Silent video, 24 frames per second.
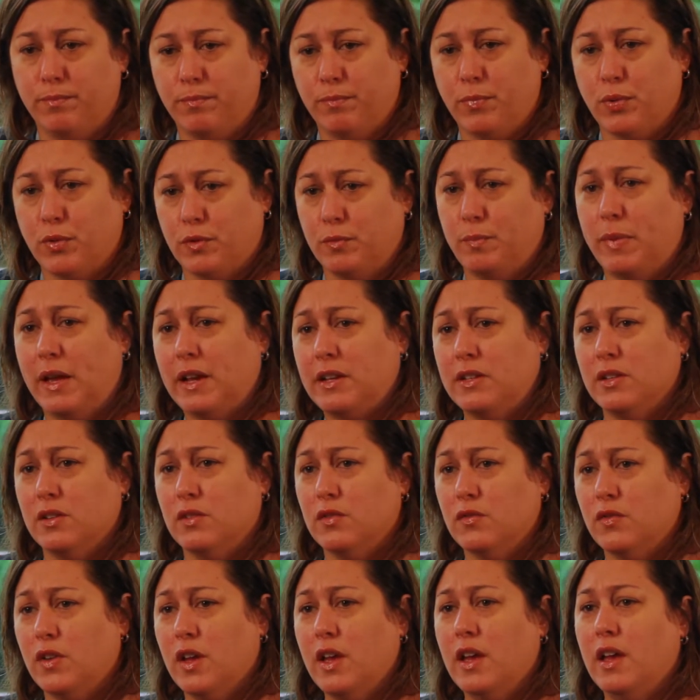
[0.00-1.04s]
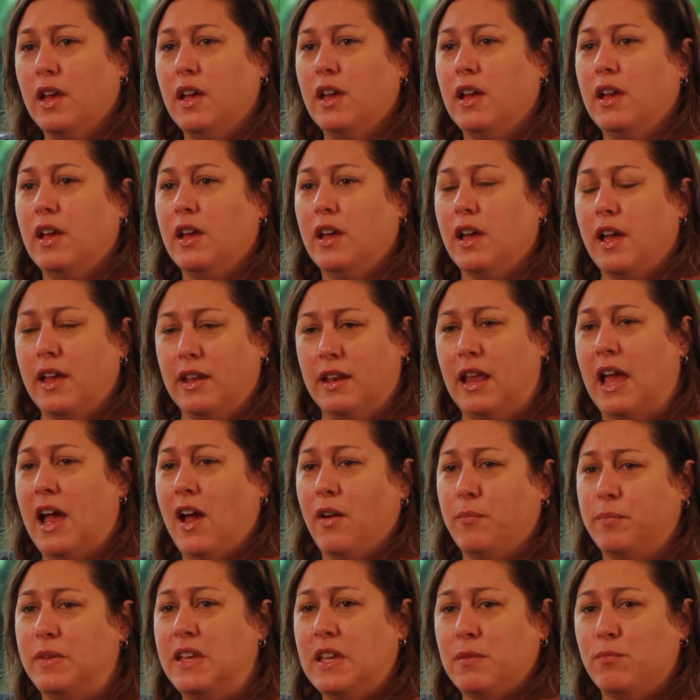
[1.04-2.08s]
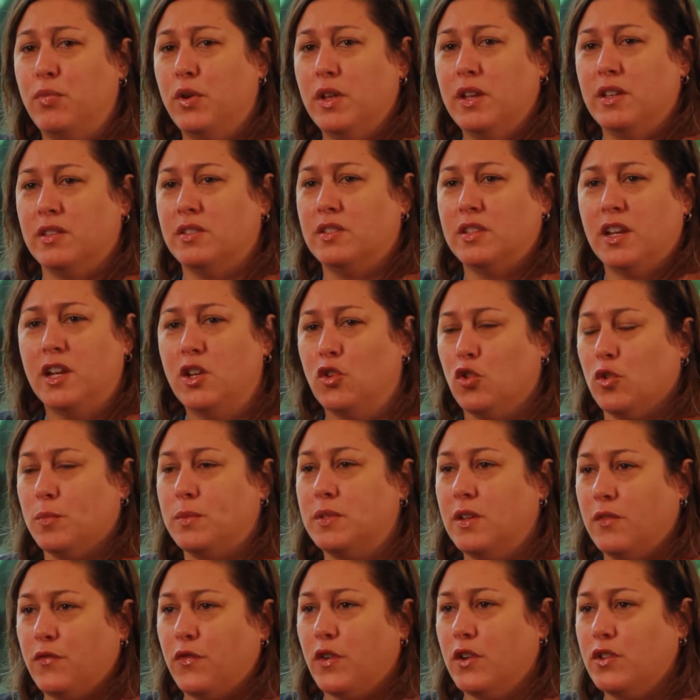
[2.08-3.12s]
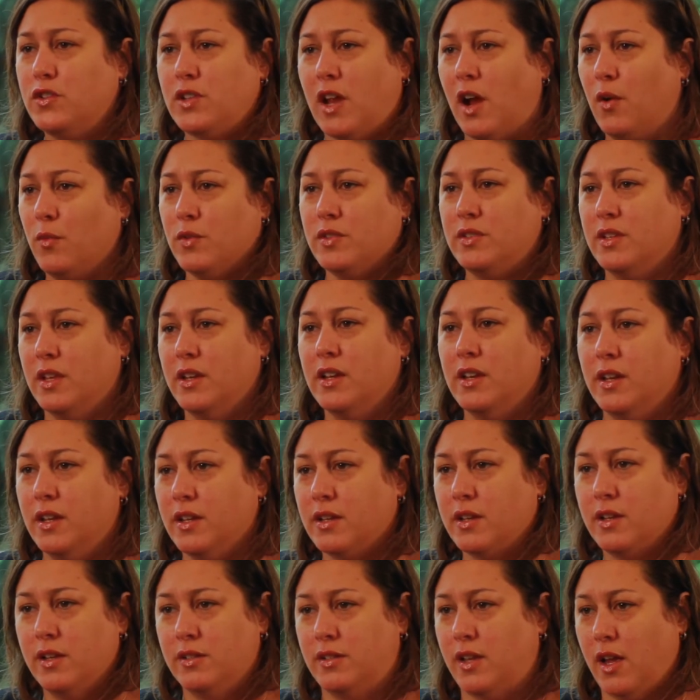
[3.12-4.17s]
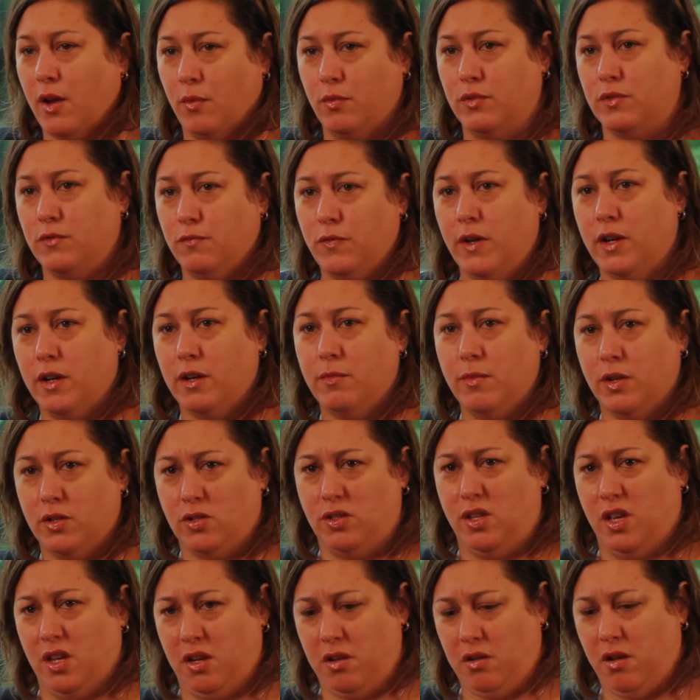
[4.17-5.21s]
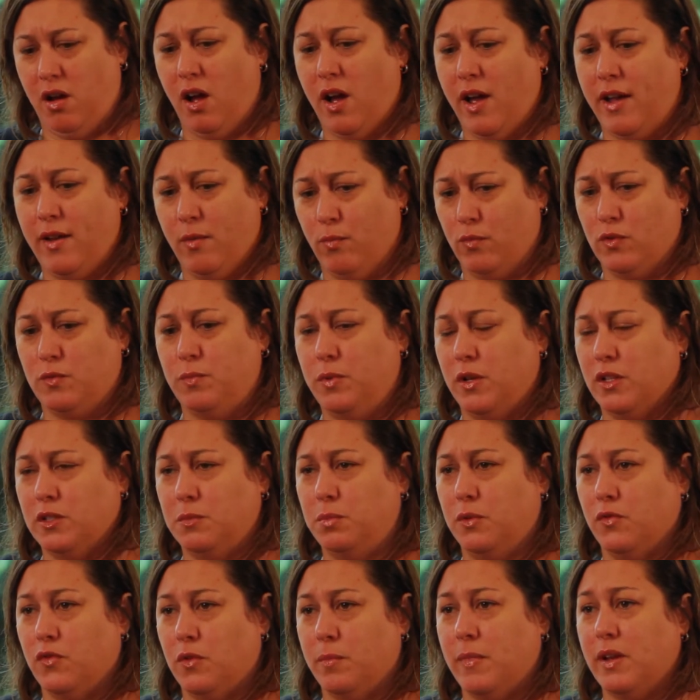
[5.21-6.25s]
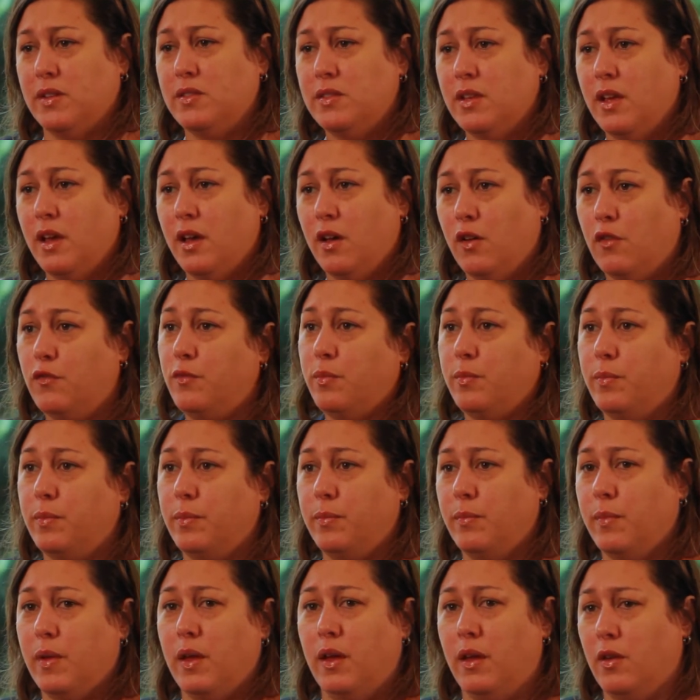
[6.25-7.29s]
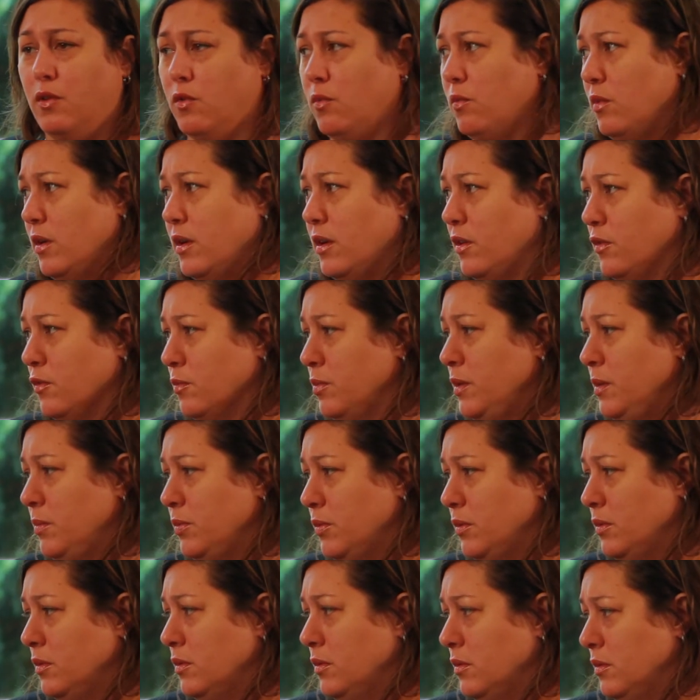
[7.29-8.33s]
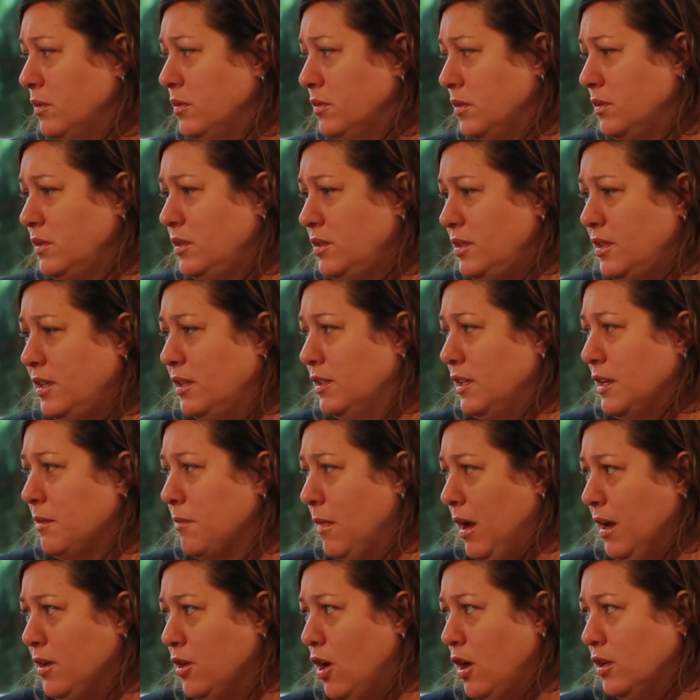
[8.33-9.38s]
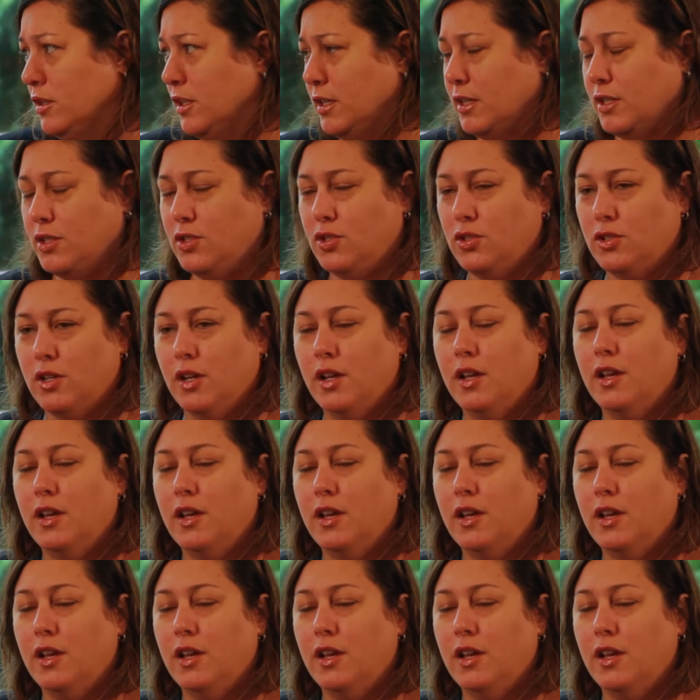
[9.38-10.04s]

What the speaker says: perspective and being put in study groups, at first I resented it because I was very much like, I am responsible for myself. And I don't want other people stealing my knowledge.